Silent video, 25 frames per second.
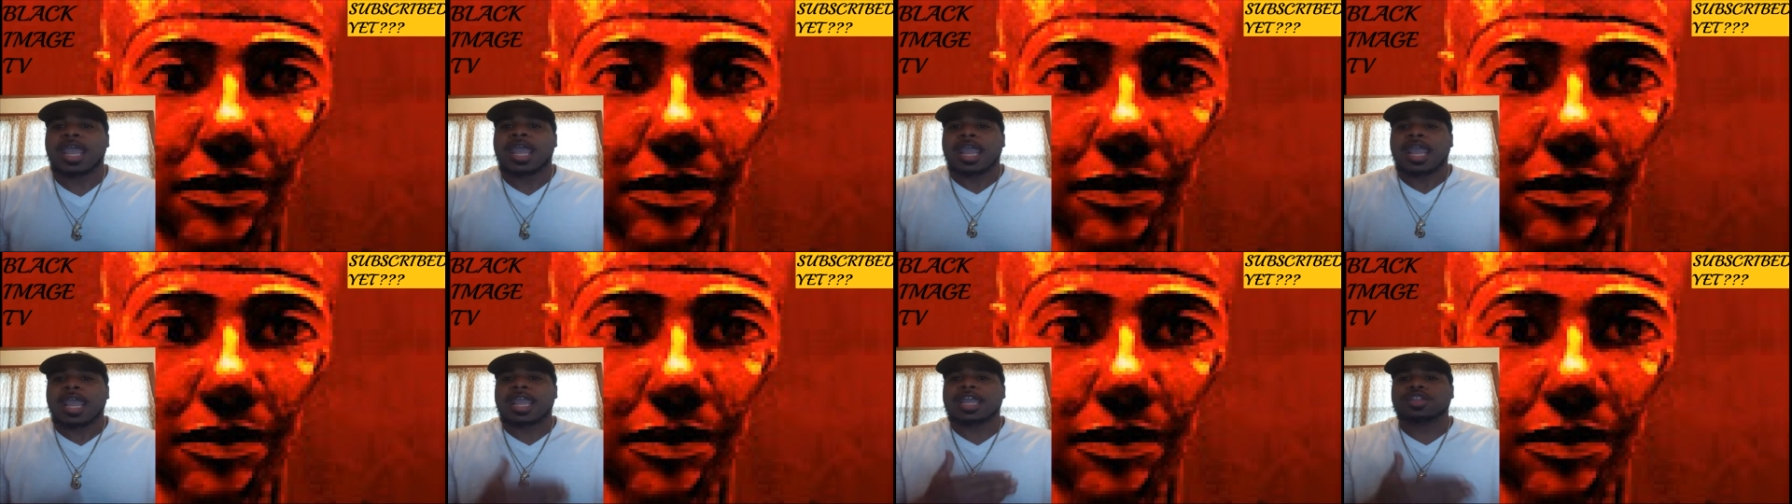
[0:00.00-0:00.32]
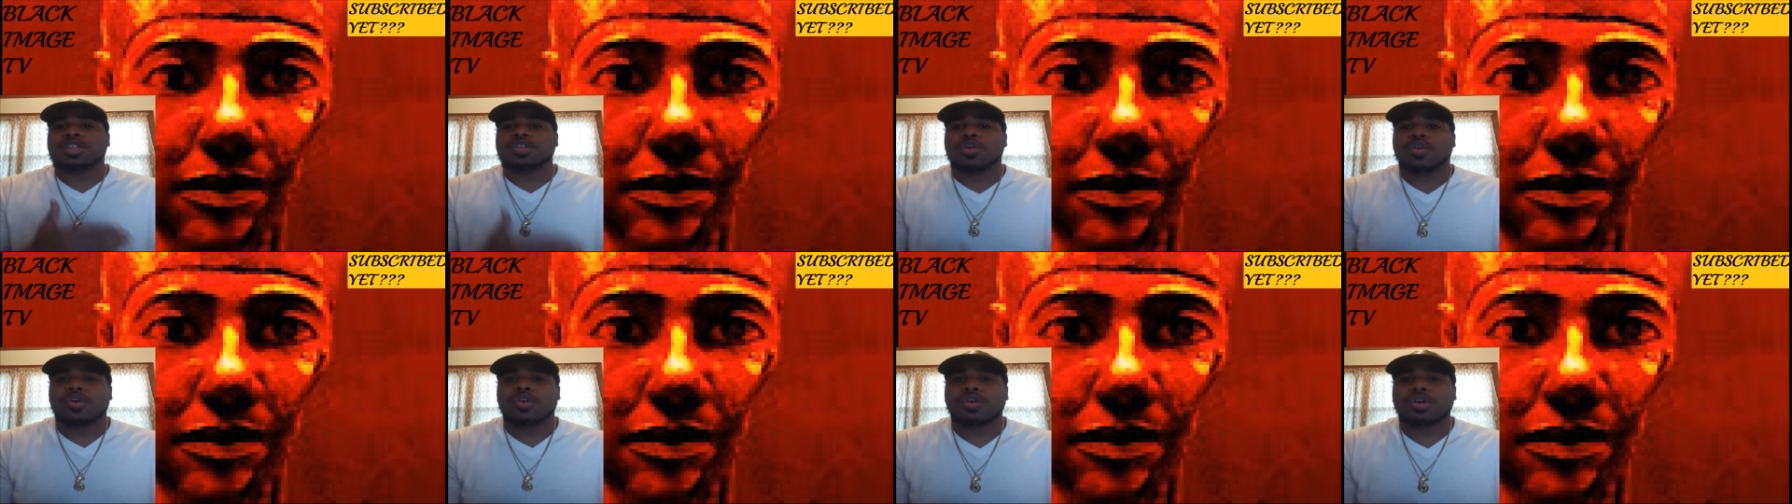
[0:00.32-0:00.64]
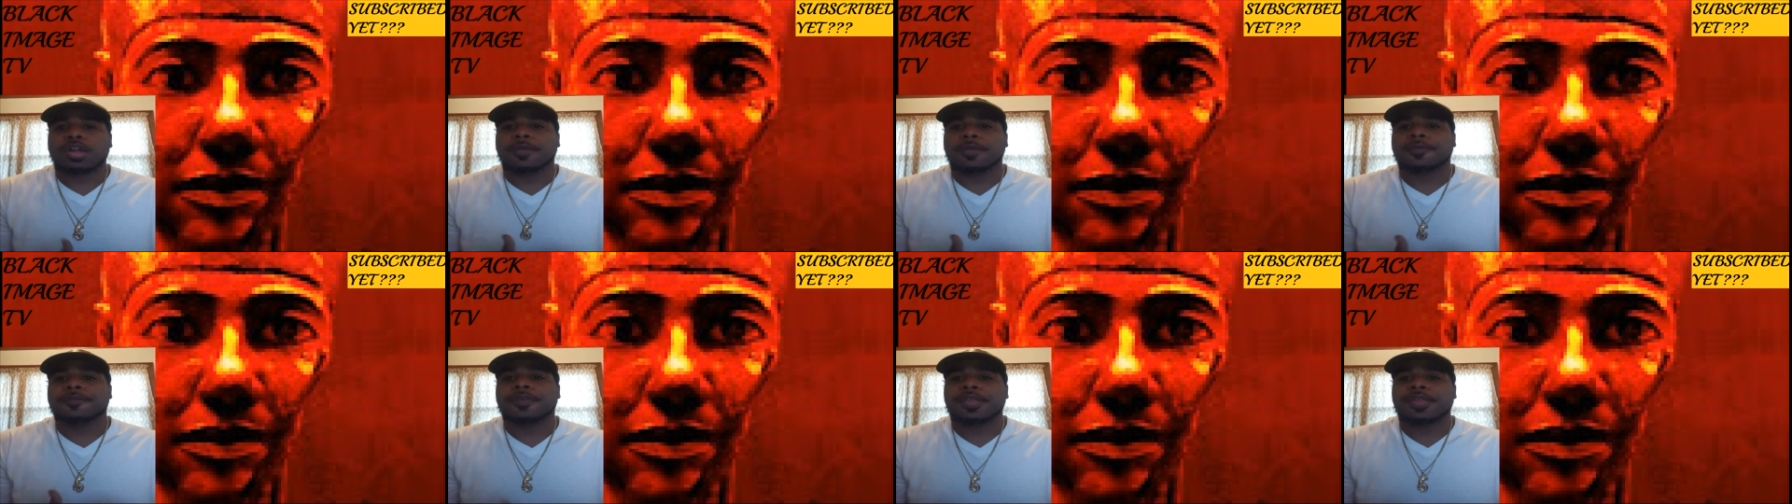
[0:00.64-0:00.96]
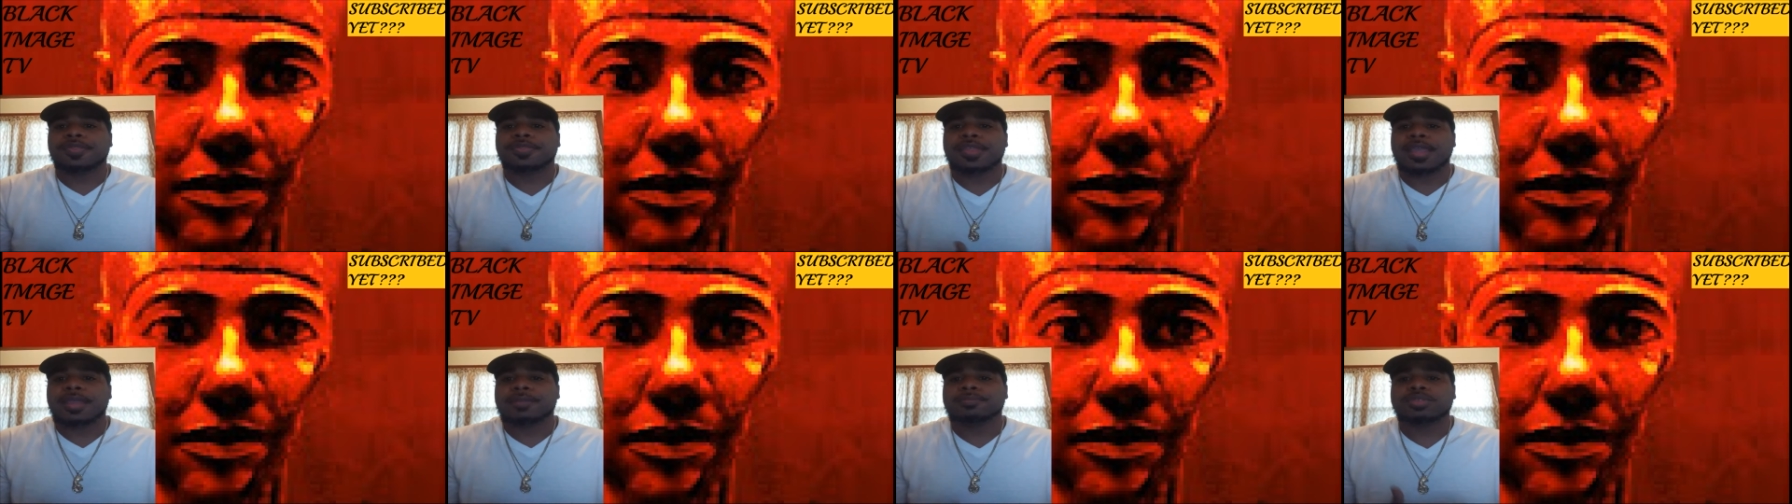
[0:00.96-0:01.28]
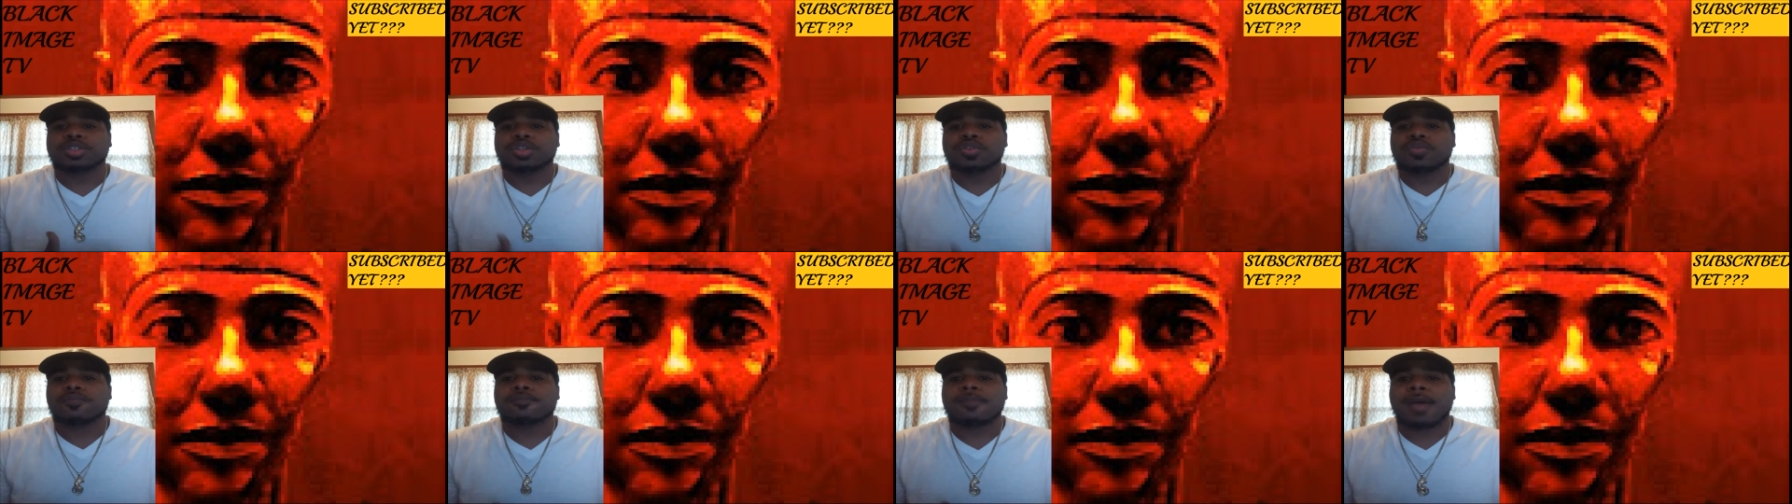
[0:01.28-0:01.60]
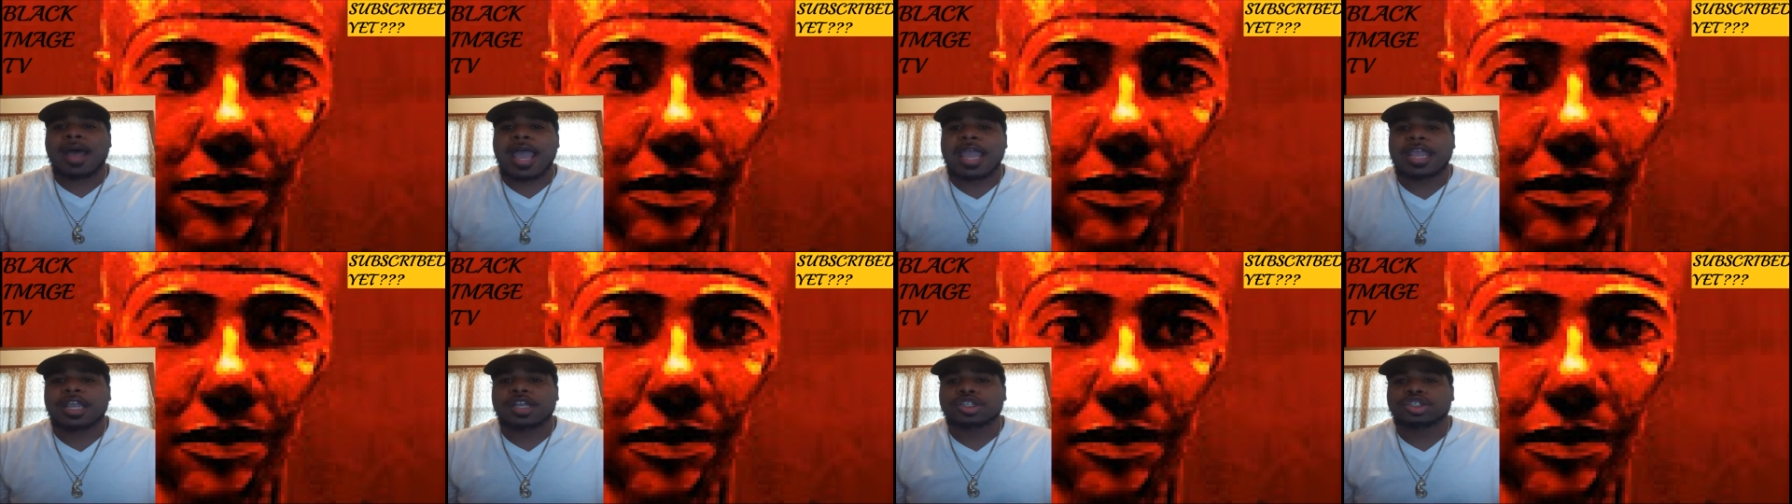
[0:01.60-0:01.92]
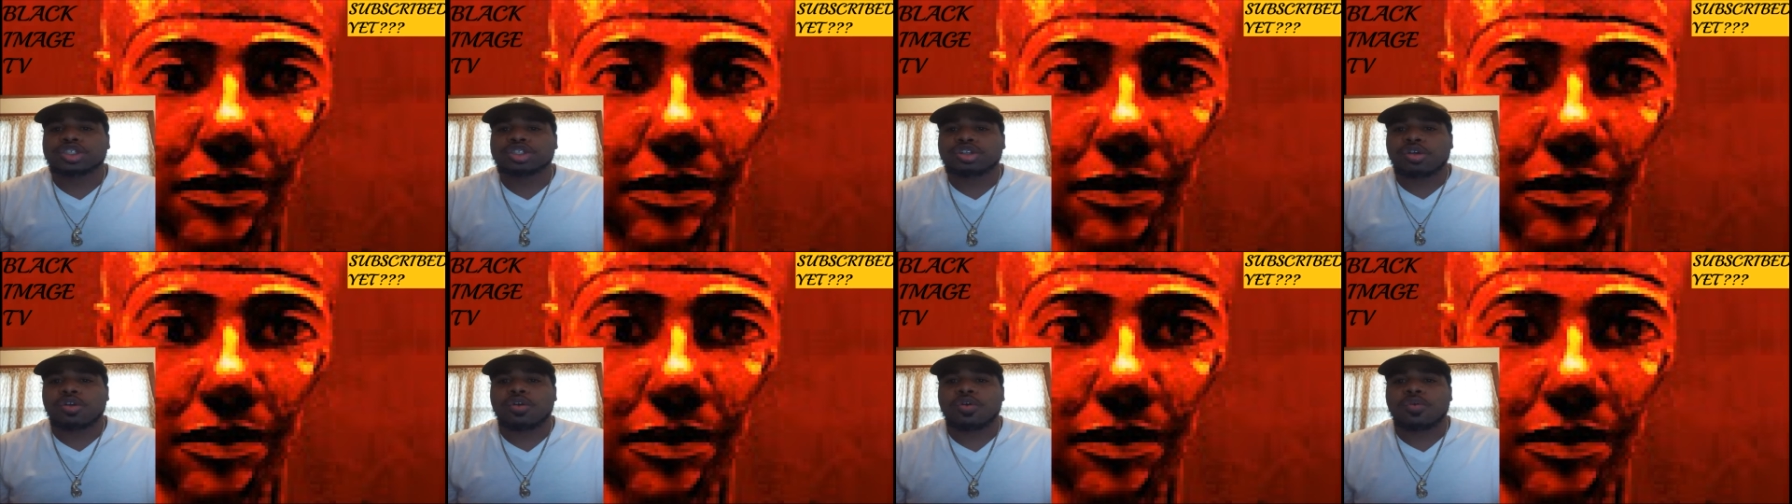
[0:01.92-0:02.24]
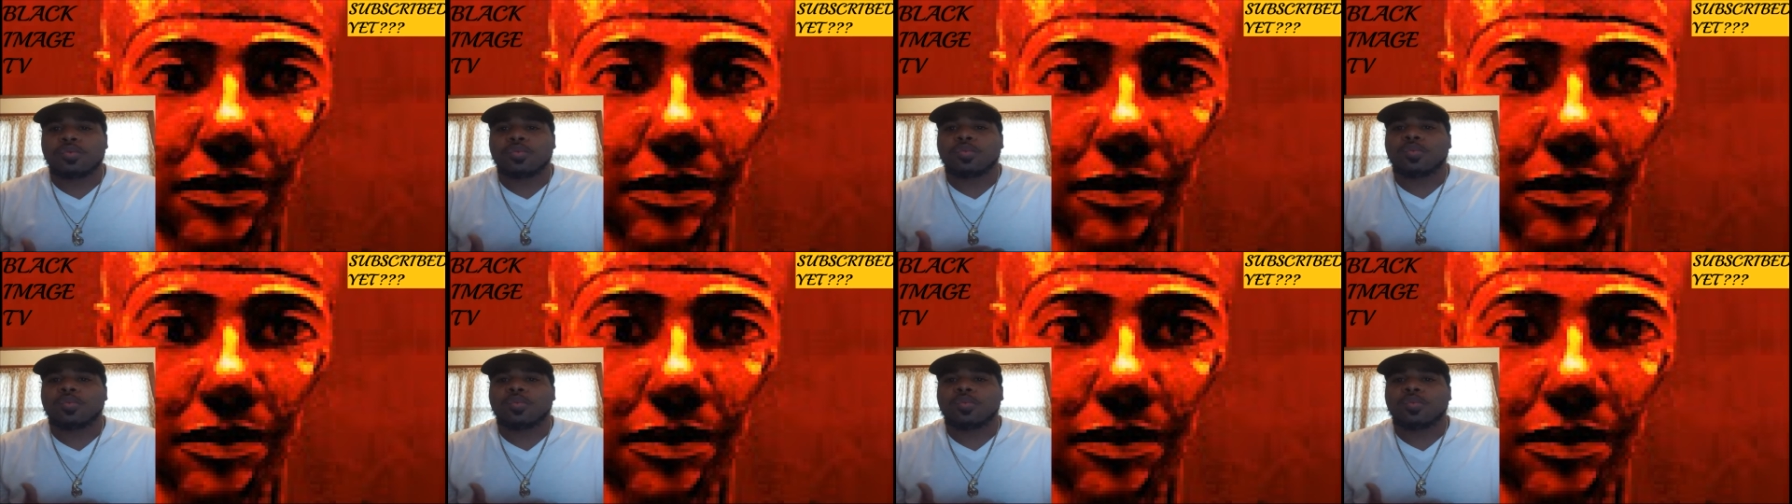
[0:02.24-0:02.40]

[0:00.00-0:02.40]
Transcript: In order for them to mind control,